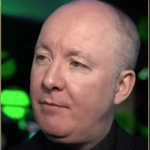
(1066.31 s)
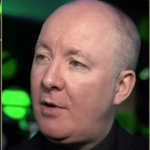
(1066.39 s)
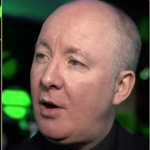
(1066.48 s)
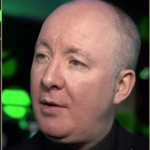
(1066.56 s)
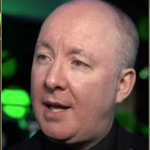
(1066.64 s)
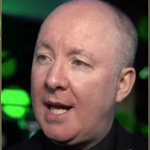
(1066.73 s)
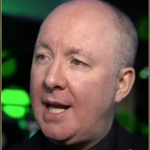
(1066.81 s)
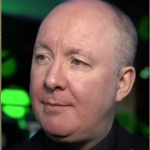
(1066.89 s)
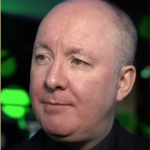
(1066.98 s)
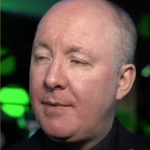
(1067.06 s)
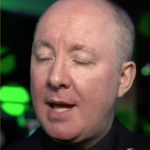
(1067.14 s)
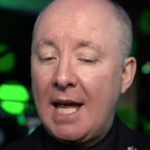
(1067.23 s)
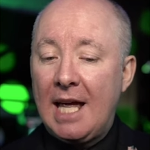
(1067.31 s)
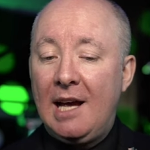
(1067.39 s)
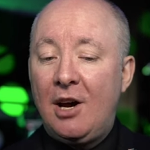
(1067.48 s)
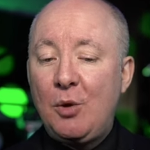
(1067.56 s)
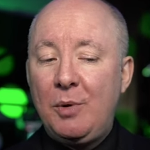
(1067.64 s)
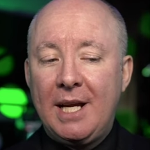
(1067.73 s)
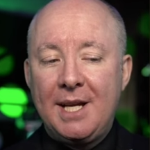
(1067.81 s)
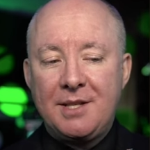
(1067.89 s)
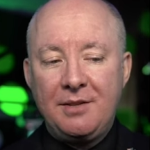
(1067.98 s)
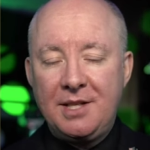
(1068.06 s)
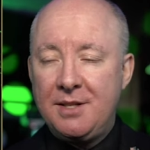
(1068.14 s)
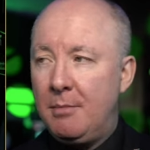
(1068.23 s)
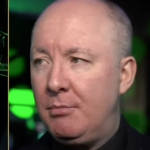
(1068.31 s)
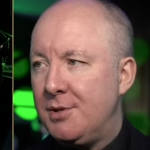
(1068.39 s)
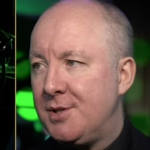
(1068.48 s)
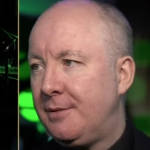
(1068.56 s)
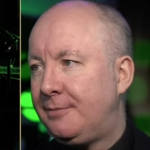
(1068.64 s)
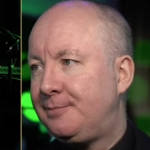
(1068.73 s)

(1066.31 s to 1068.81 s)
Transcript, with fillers: Okay, how do we get to these numbers?